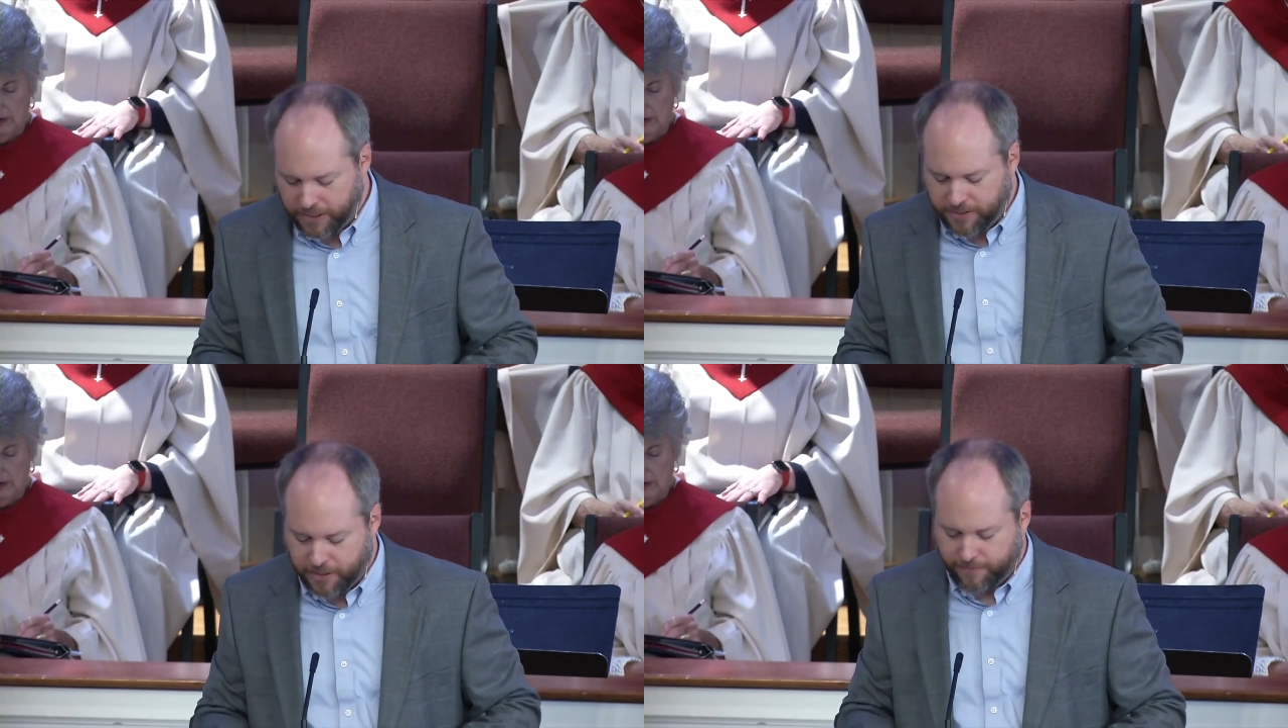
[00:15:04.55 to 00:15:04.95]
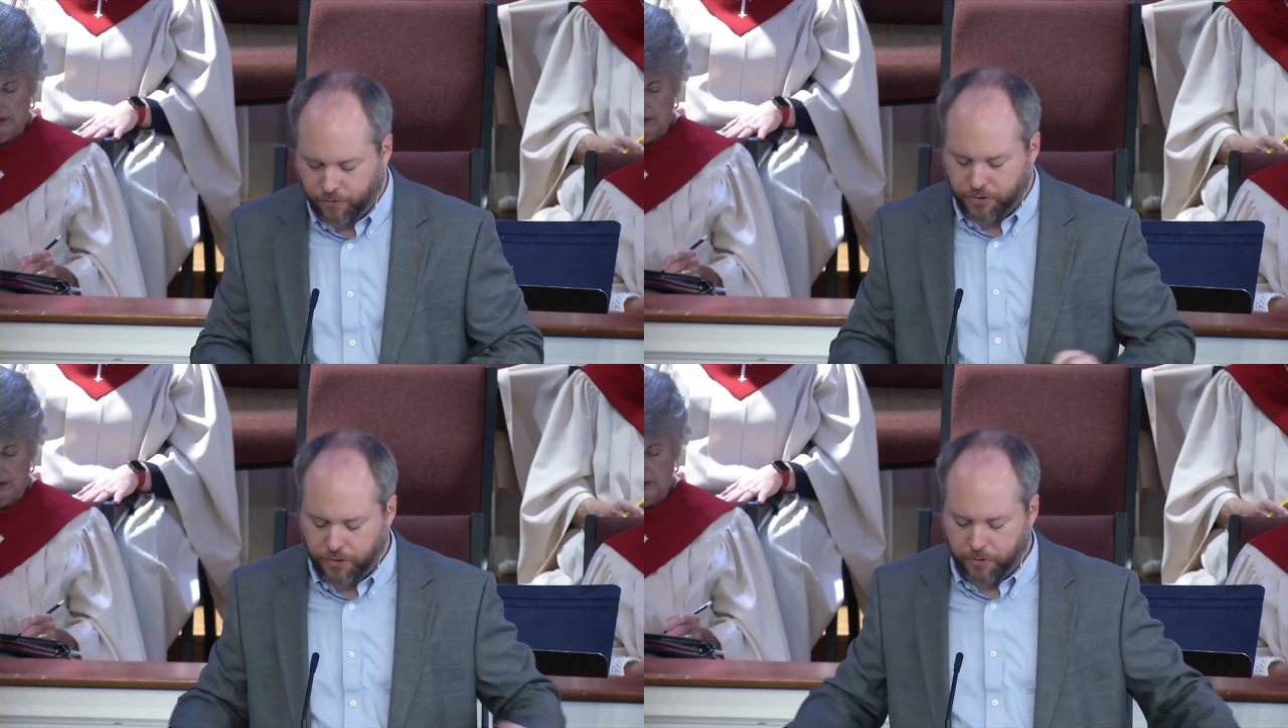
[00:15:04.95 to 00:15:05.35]
And he says in
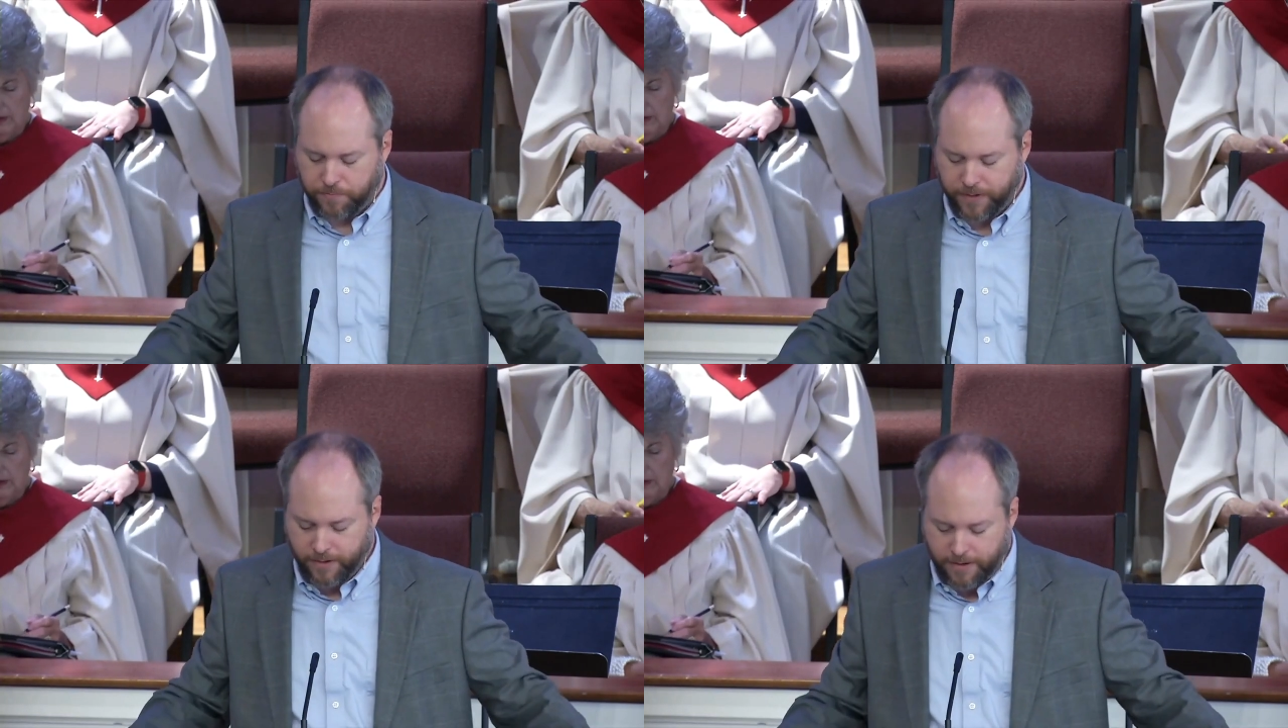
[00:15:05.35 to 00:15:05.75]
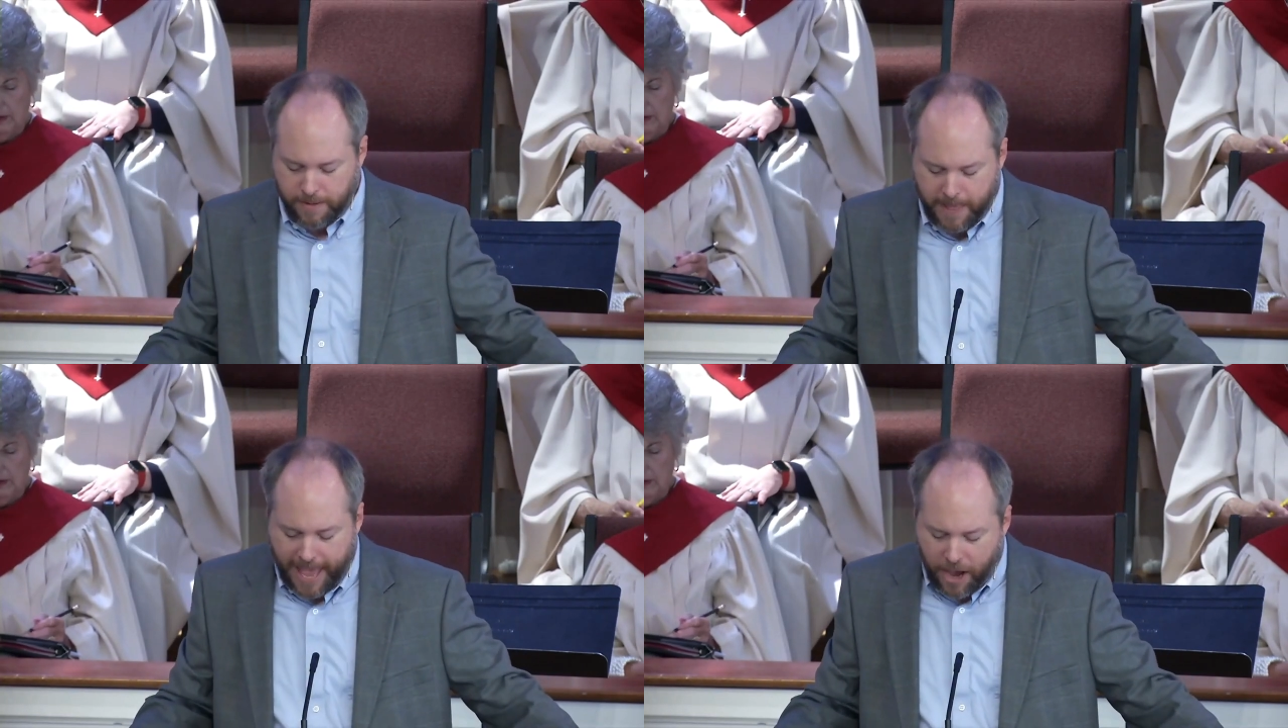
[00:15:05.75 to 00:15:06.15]
verse 2
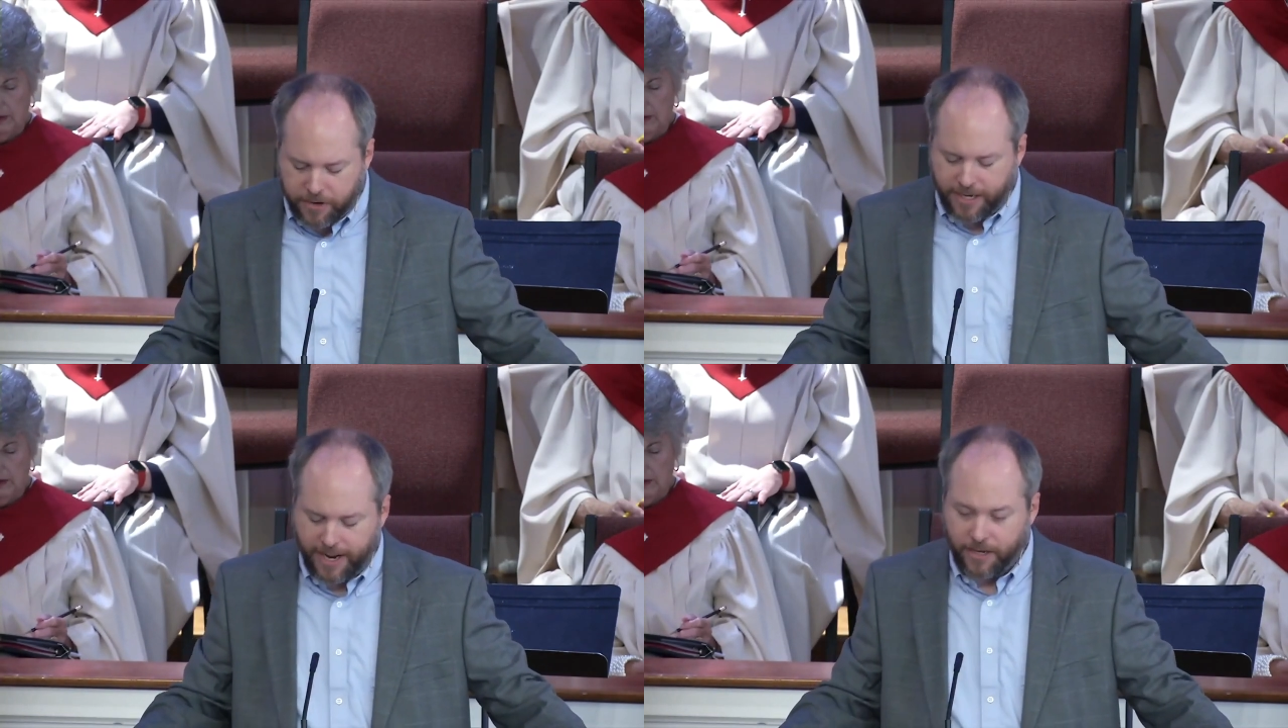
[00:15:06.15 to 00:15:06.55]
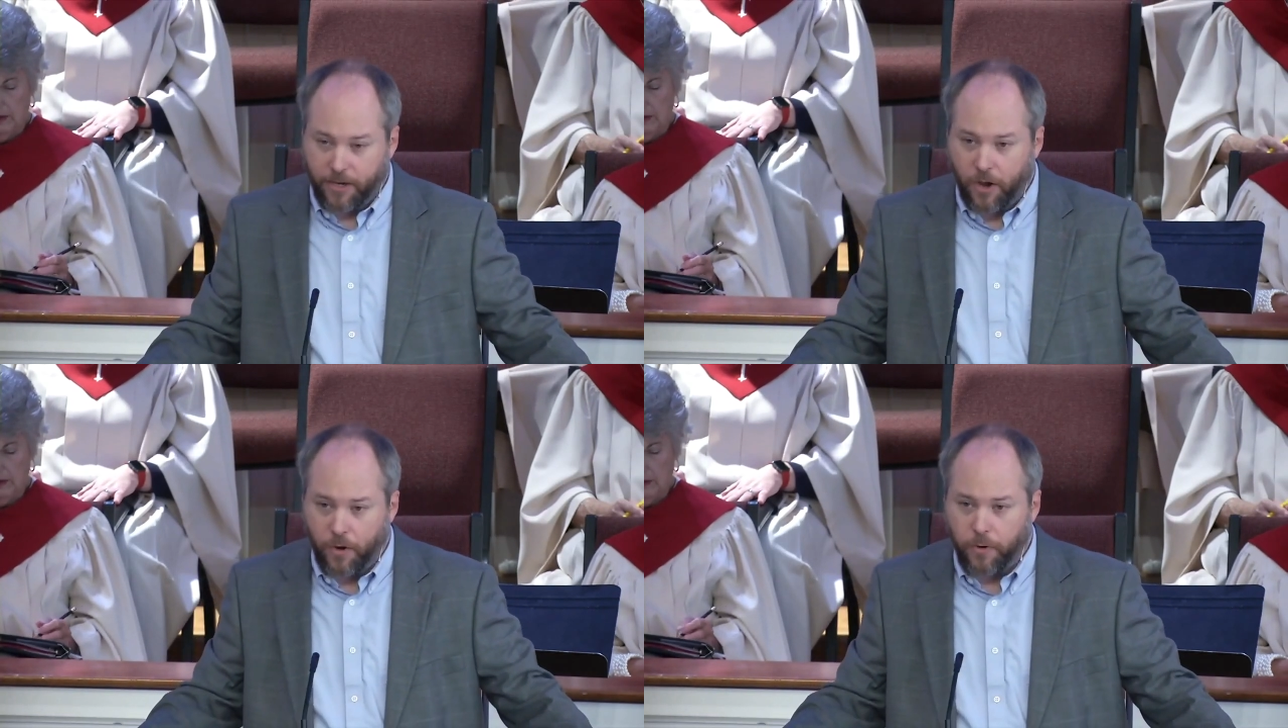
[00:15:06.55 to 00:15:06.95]
How can I
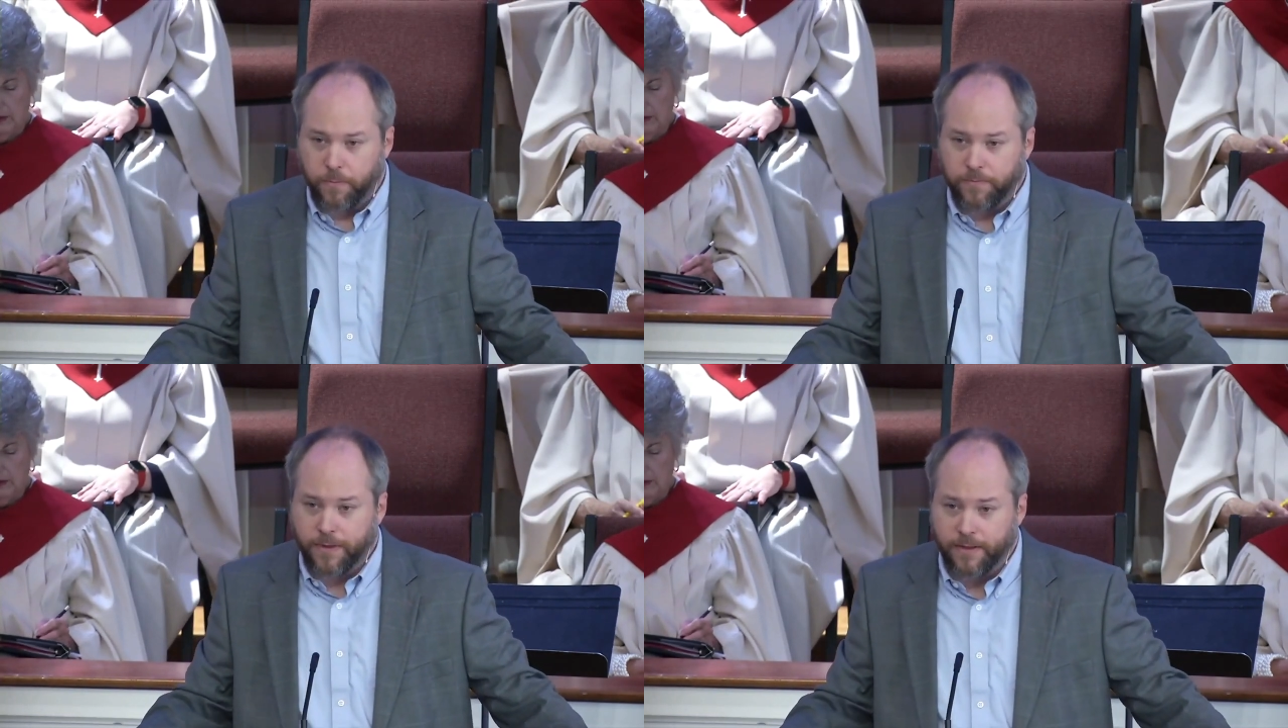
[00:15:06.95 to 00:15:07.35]
go?